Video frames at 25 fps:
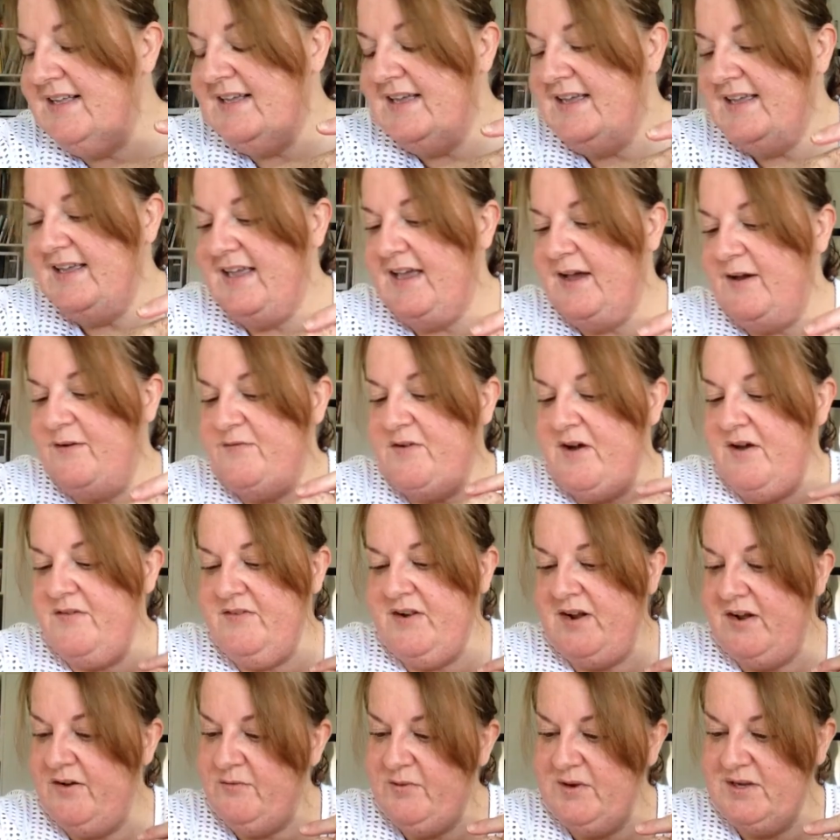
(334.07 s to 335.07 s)
yeah,
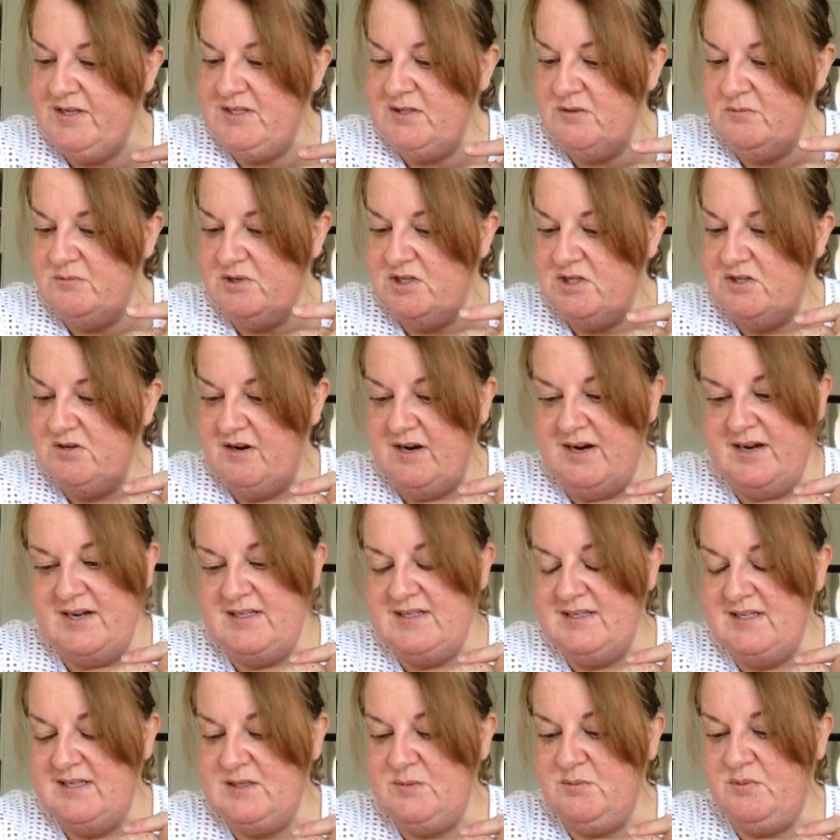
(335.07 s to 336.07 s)
5.5 weeks of retreats,
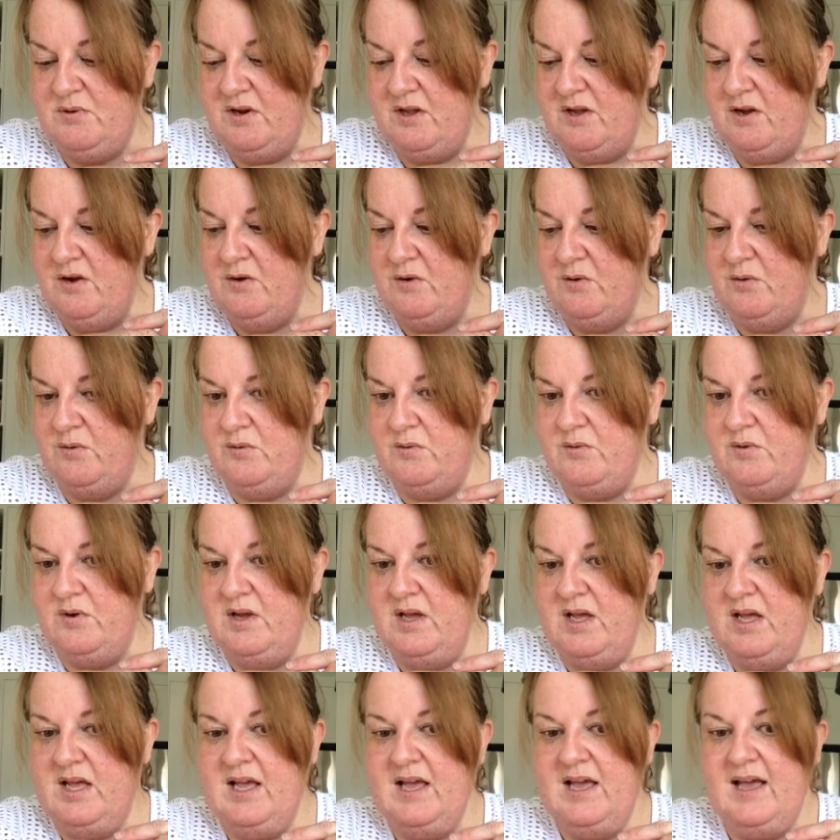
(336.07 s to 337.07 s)
that's pretty cool.
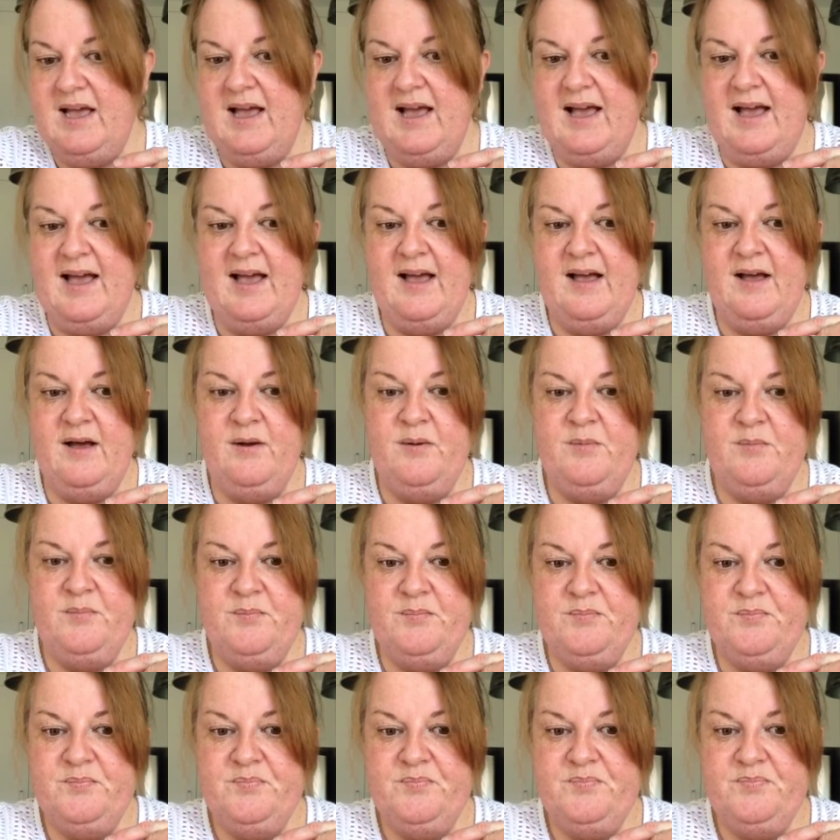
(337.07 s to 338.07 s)

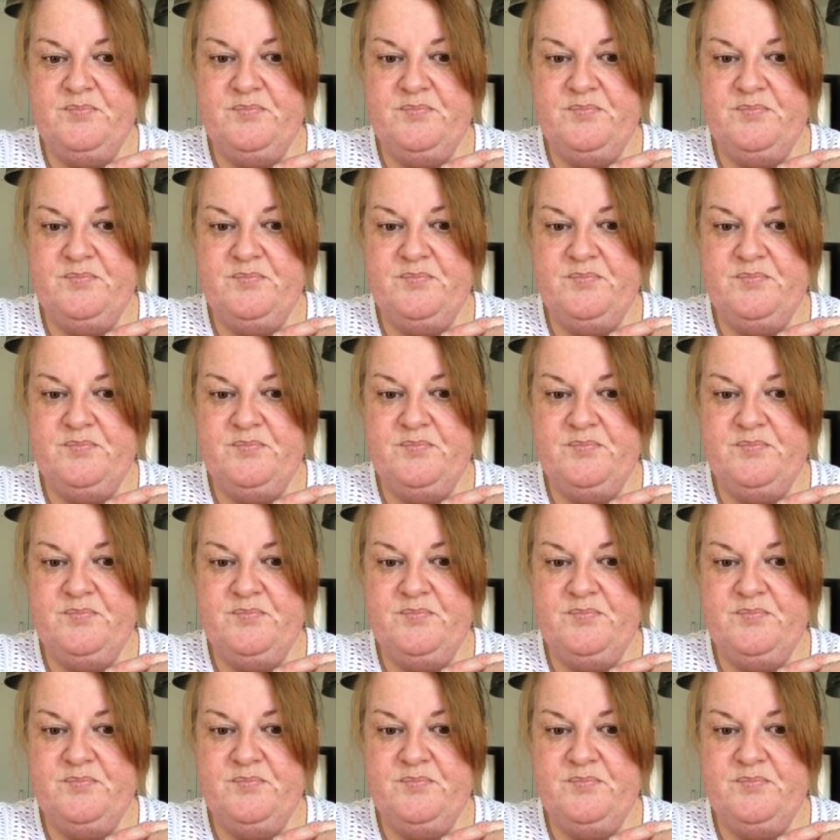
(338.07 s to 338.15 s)
And